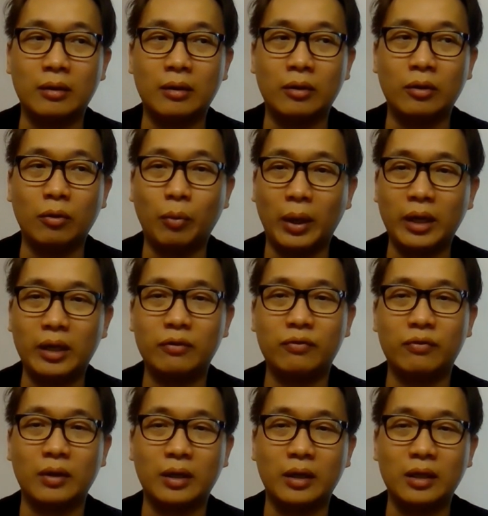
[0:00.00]
You know, what
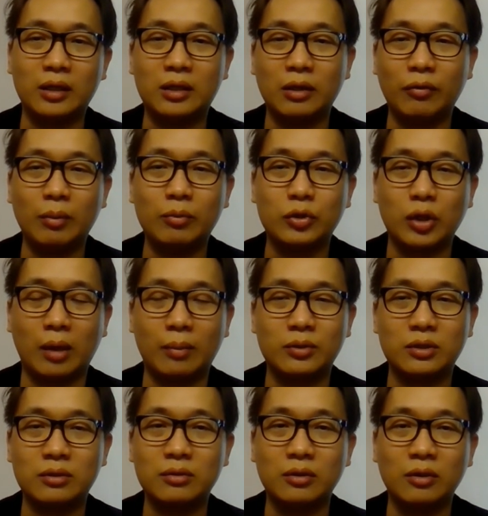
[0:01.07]
if the Ethereum
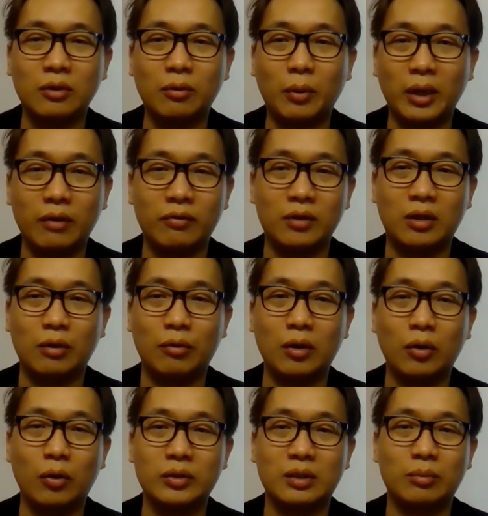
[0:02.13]
drops? You know, what if
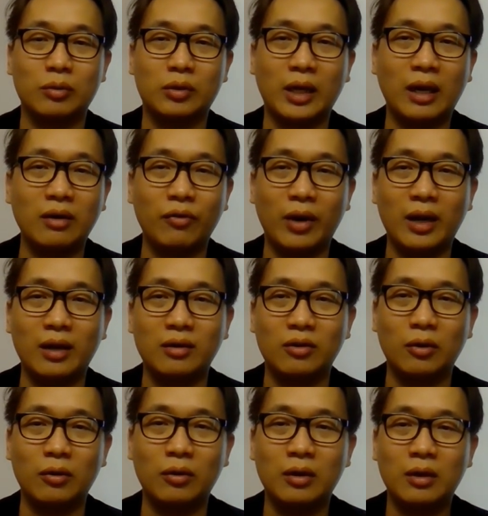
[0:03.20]
Ethereum goes up to 10 grand? You
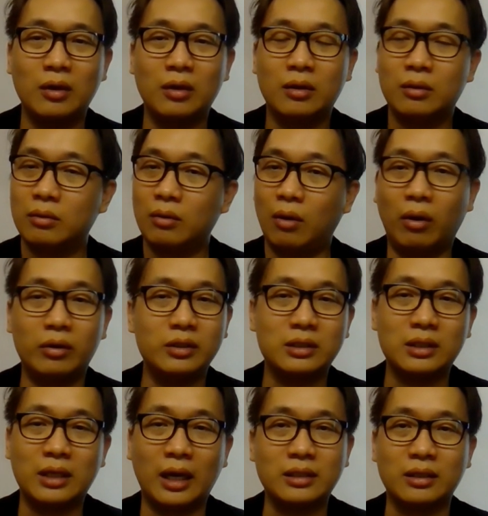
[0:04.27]
know, all these
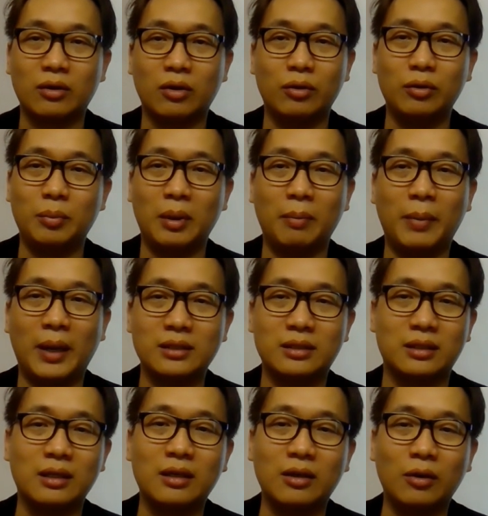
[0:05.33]
guys are going to be
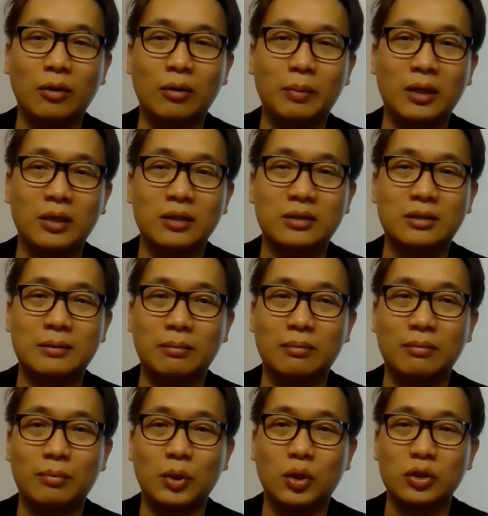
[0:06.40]
busted, you know,
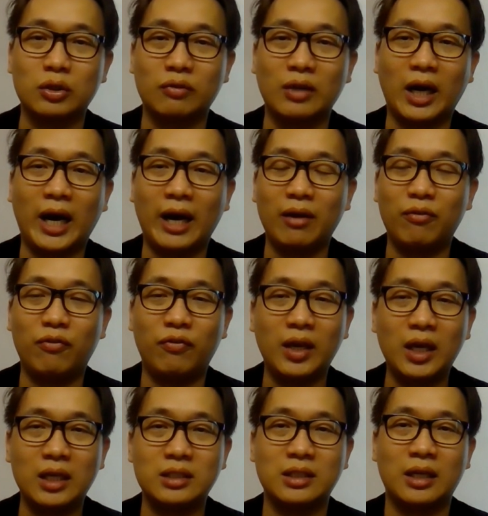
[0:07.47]
because of the high
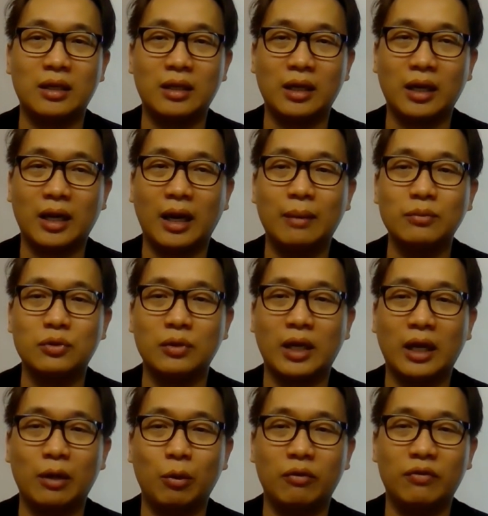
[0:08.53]
fees that comes
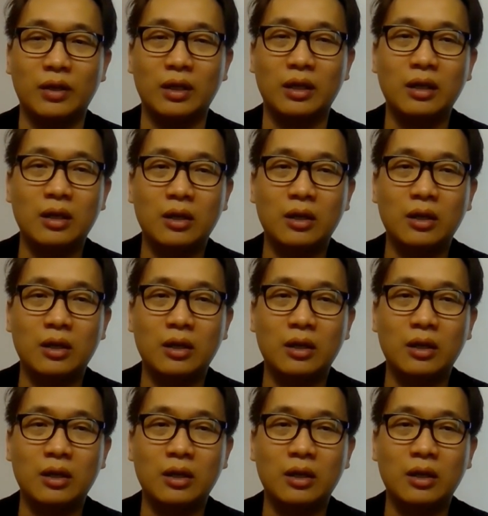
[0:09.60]
together with it.